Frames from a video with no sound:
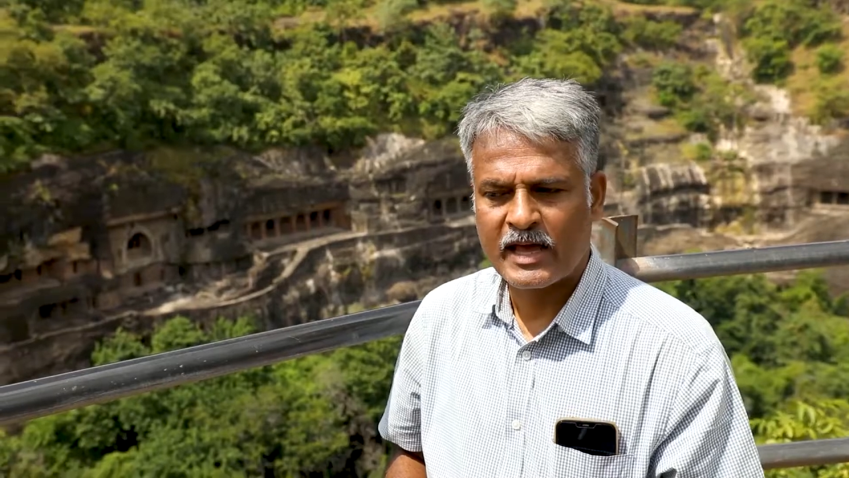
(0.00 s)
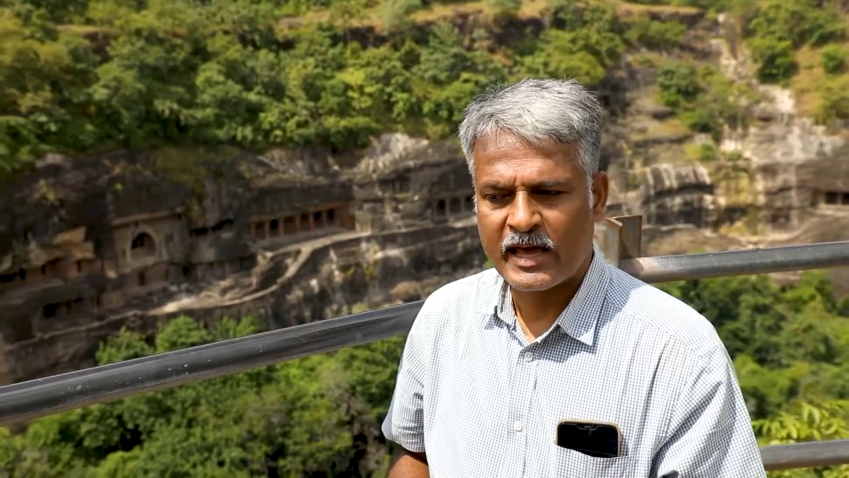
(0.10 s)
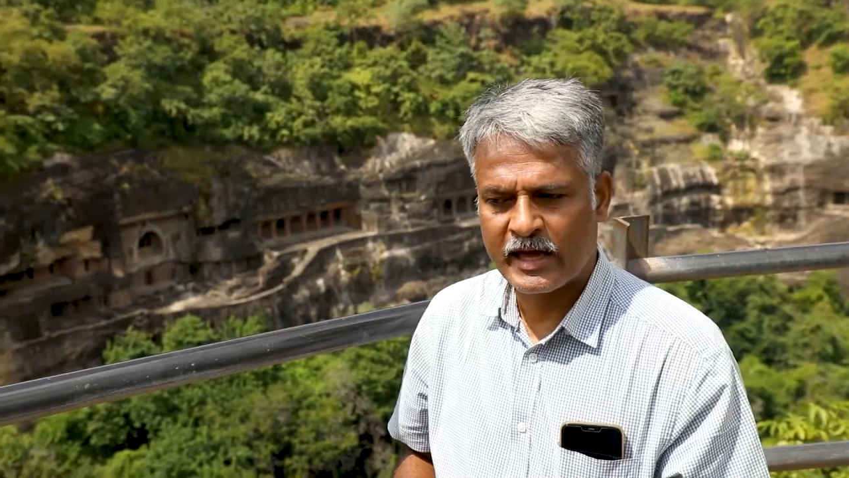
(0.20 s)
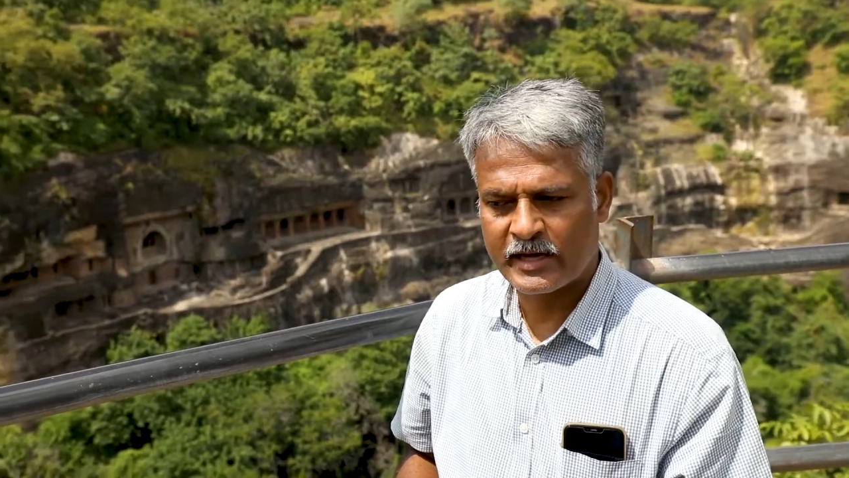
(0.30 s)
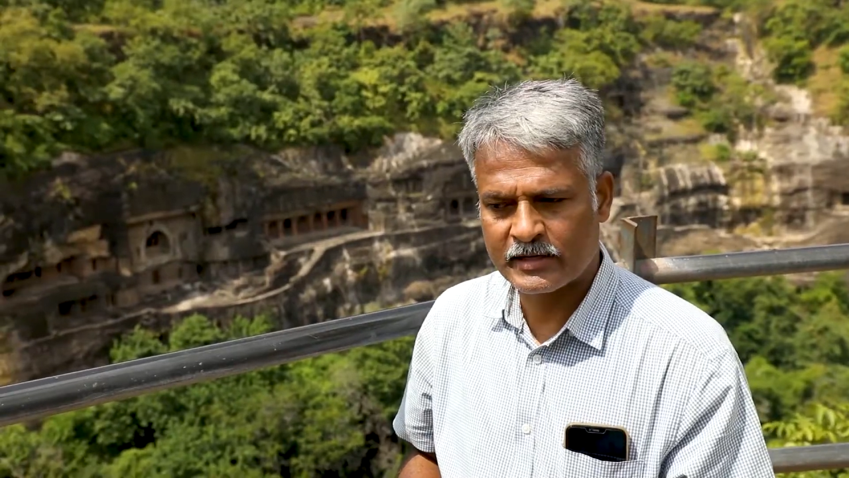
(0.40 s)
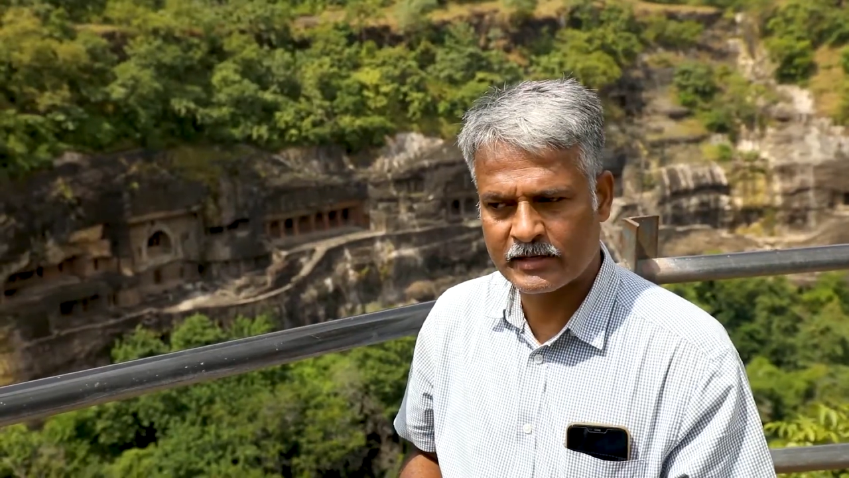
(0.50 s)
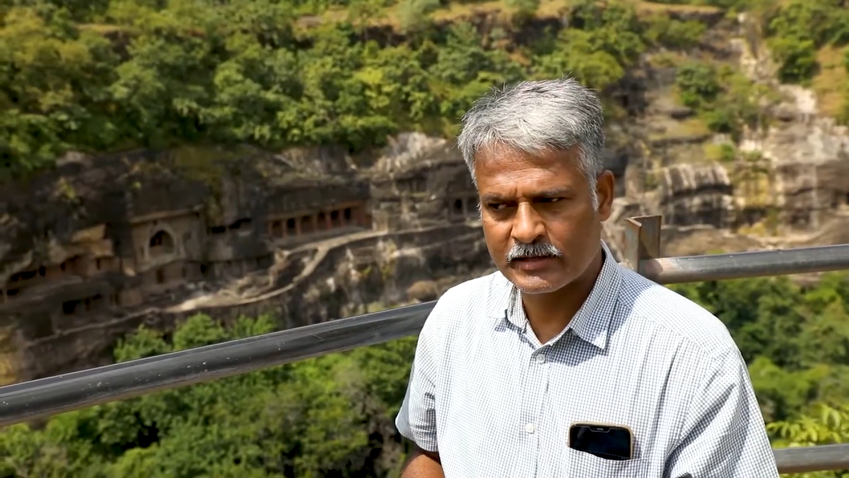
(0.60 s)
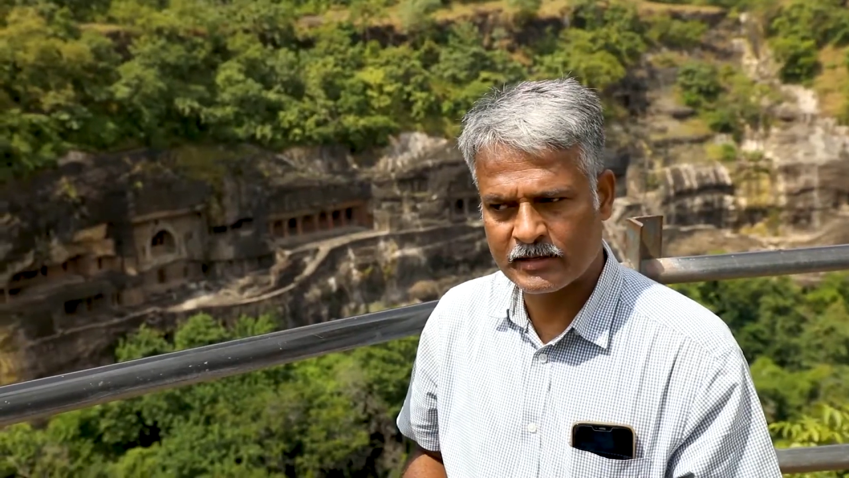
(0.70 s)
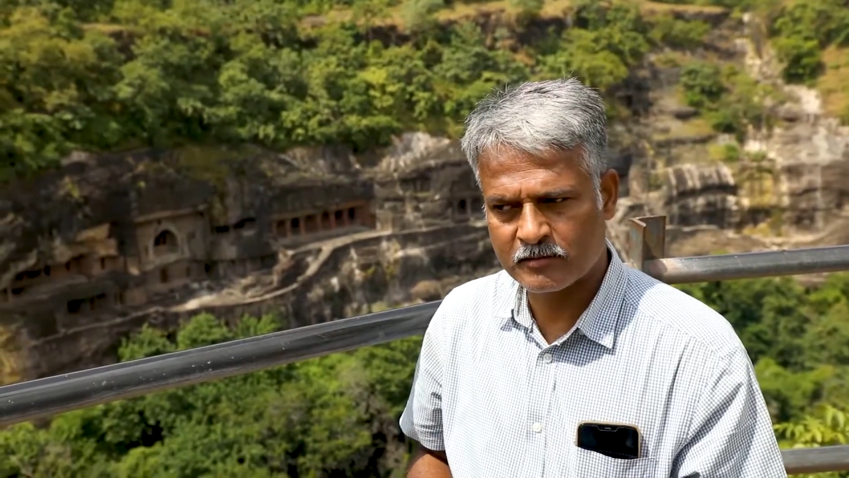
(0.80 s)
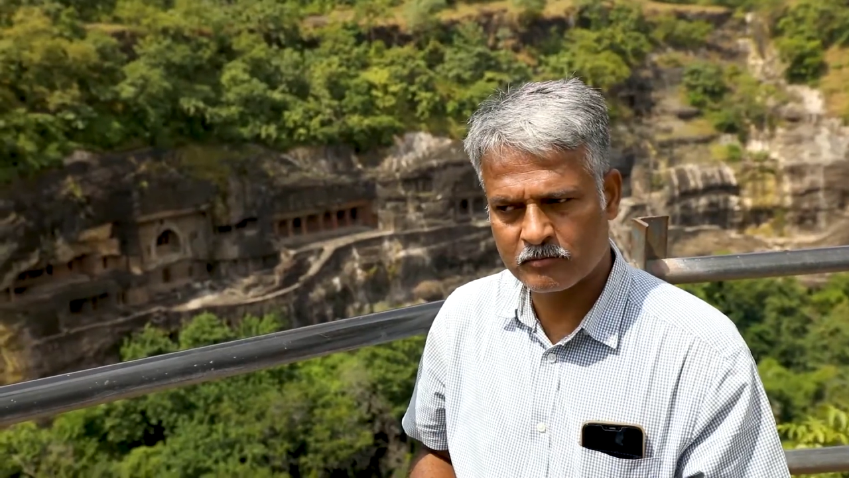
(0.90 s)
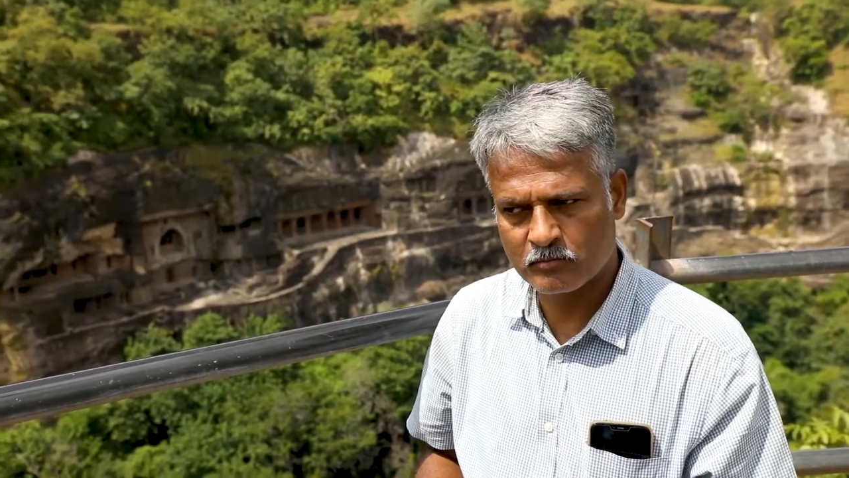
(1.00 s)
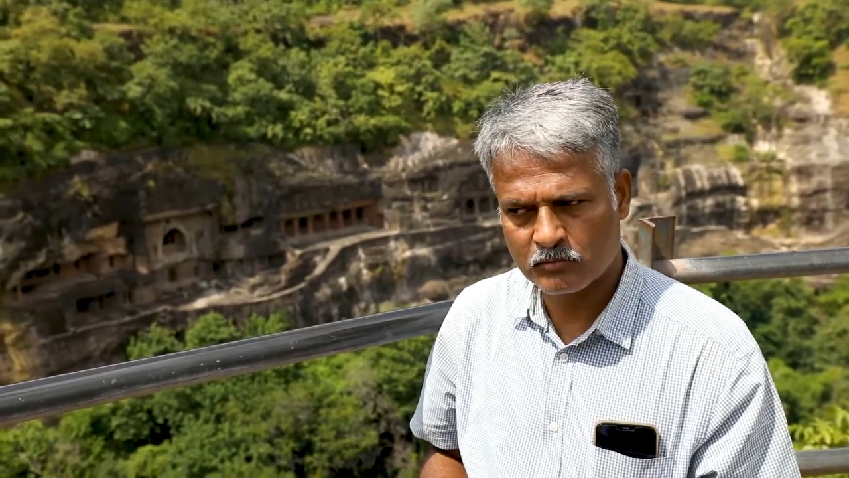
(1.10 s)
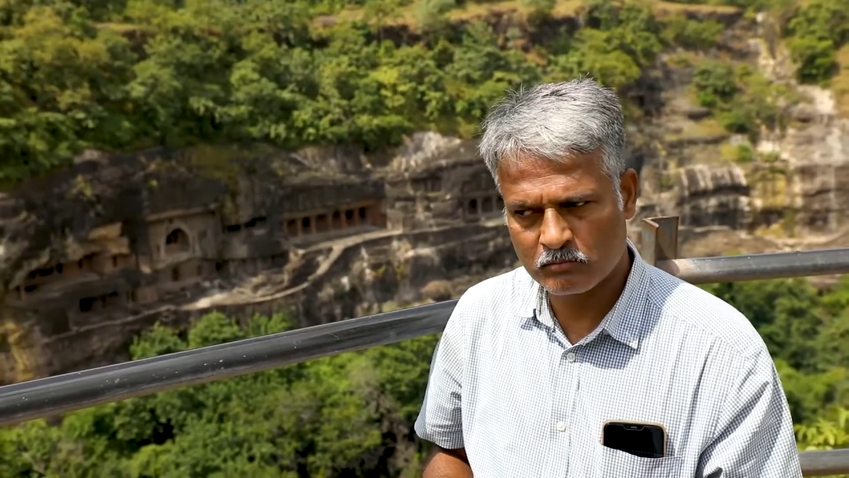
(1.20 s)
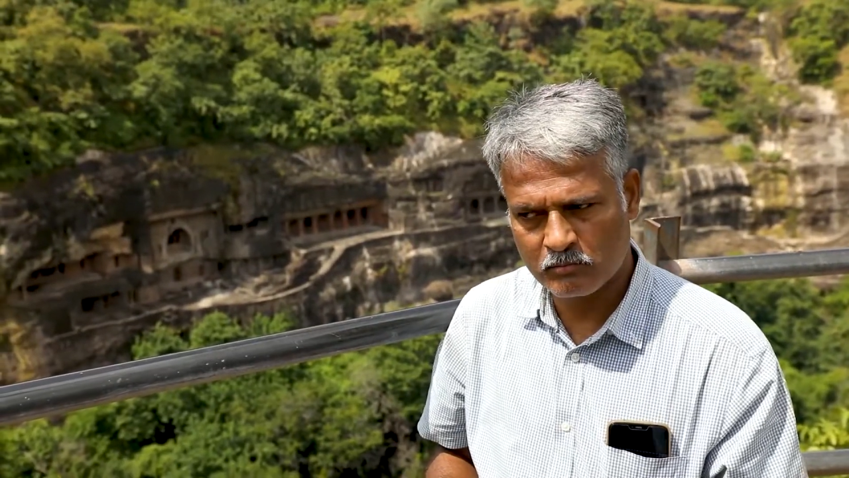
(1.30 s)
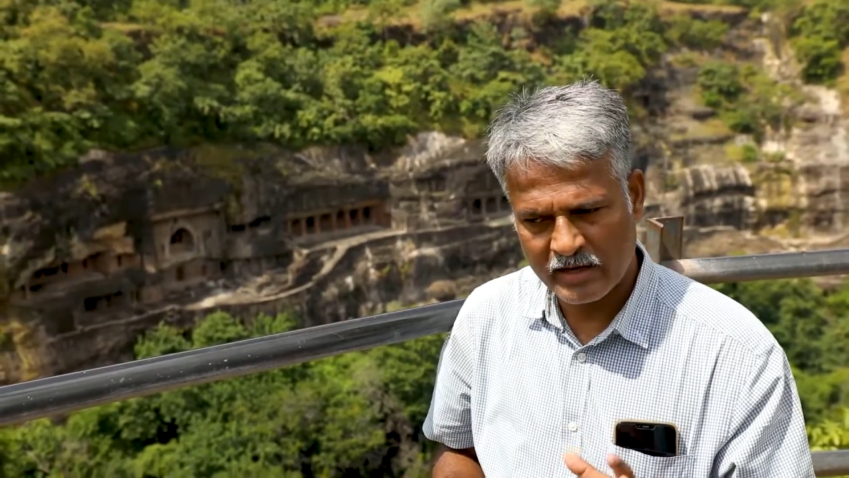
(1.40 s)
and
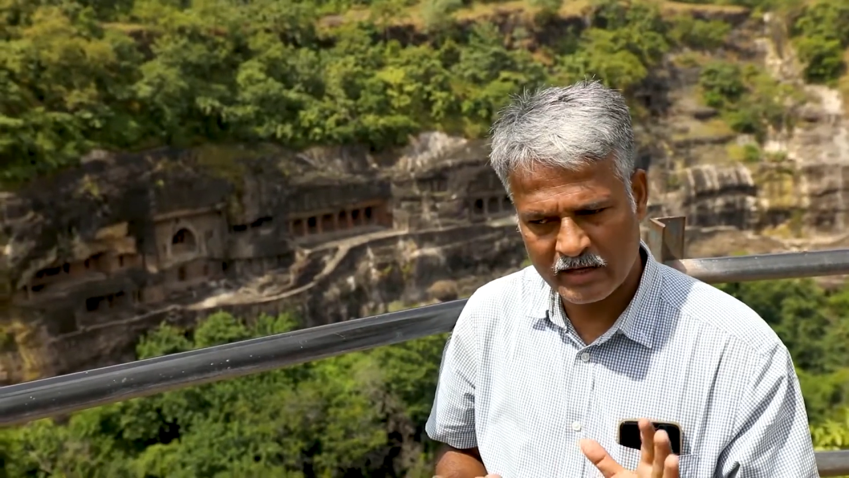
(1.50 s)
my